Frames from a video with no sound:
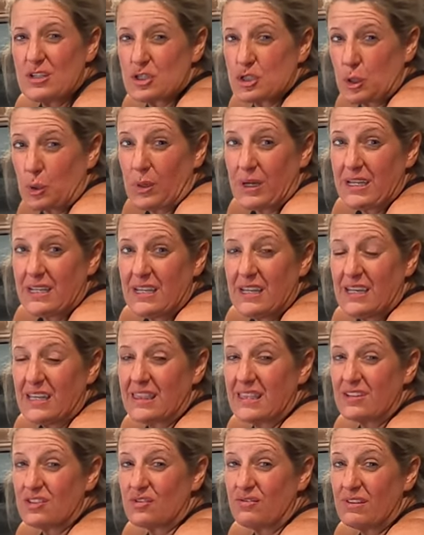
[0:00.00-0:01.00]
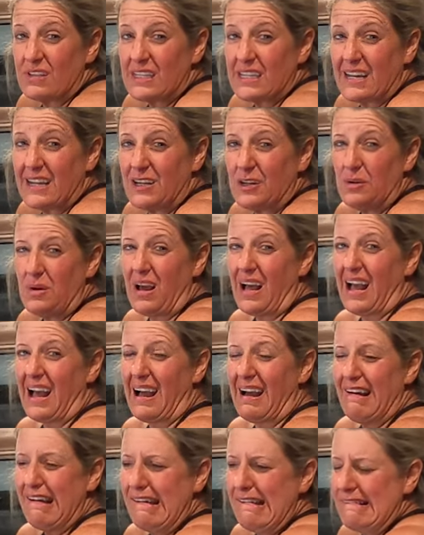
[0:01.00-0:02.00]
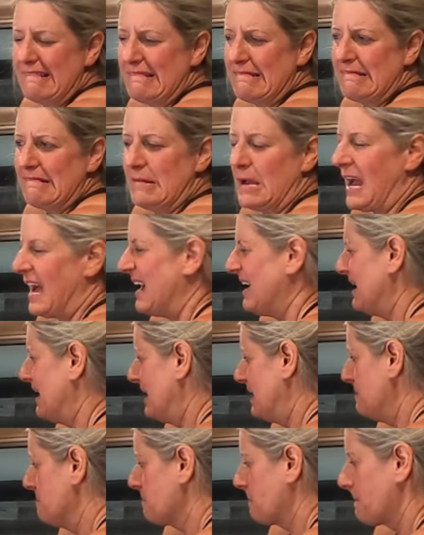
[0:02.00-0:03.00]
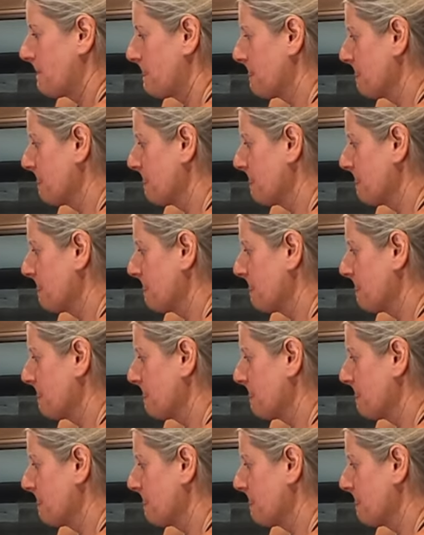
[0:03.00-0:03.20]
enjoyed this video. Like